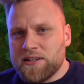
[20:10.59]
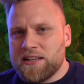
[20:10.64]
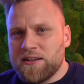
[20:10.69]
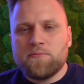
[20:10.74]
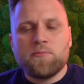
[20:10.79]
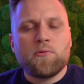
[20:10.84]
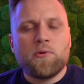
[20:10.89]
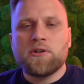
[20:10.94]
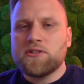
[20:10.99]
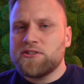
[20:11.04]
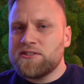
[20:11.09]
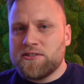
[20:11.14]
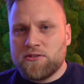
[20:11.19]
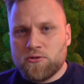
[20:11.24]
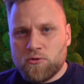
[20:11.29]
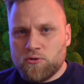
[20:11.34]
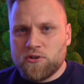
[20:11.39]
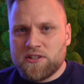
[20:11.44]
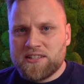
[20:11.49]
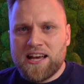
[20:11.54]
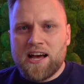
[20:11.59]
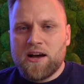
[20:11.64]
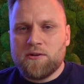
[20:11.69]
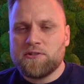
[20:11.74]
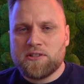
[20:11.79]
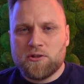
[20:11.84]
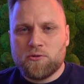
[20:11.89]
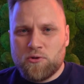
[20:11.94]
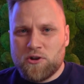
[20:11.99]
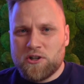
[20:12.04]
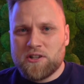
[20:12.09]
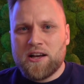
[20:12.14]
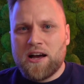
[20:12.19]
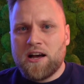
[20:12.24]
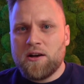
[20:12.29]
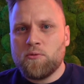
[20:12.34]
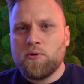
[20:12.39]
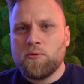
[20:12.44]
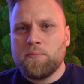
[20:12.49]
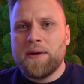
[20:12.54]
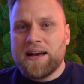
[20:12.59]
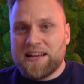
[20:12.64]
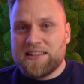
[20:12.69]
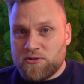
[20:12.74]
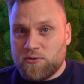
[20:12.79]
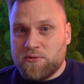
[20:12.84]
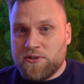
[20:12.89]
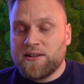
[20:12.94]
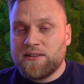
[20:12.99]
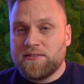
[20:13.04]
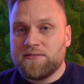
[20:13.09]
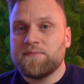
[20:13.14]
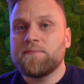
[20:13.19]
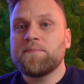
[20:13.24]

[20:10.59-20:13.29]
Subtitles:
invoices or accounting work, I will manage with it.